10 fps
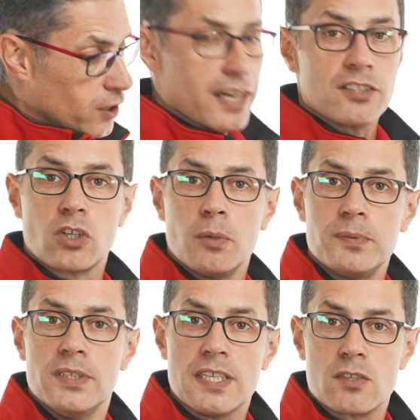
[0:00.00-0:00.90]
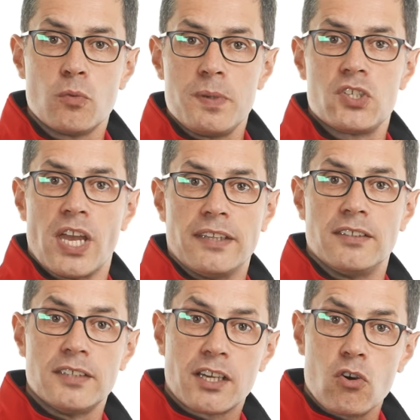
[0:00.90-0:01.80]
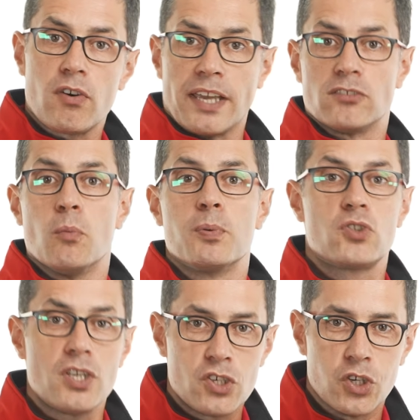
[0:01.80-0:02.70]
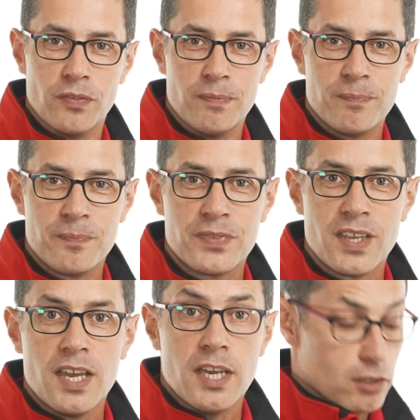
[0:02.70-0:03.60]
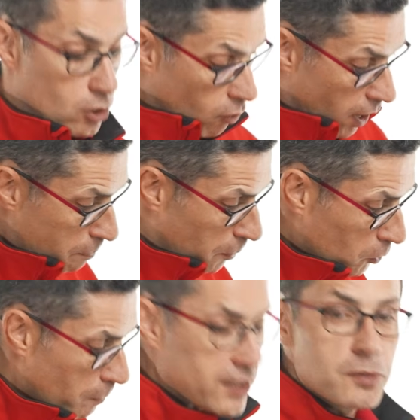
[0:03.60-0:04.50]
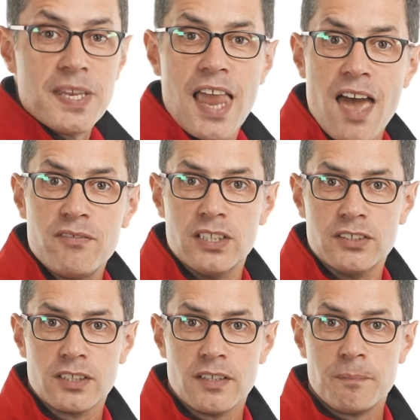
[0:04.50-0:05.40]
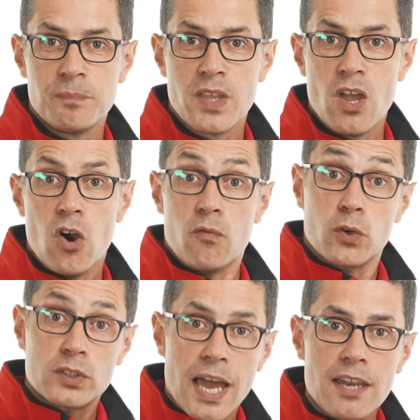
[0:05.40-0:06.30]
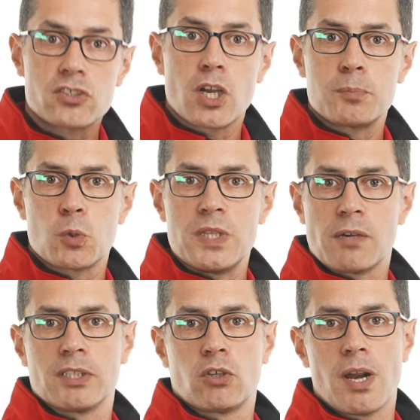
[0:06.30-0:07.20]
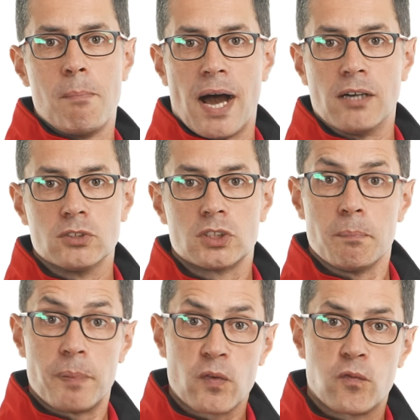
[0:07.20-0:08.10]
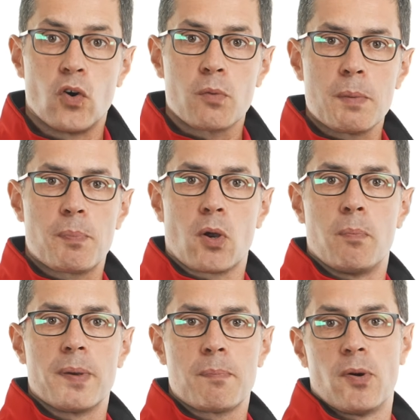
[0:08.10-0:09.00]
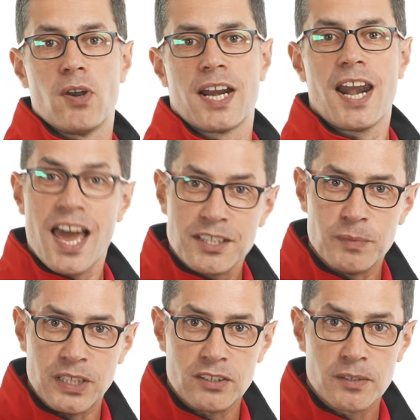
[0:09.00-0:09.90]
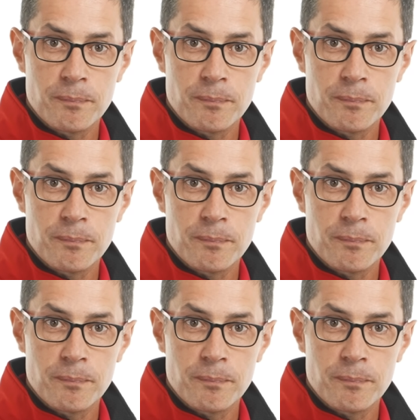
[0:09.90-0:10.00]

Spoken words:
telescope needs to be set in the correct position. The tripod must be level. For telescopes with equatorial mounts, perform a proper polar alignment.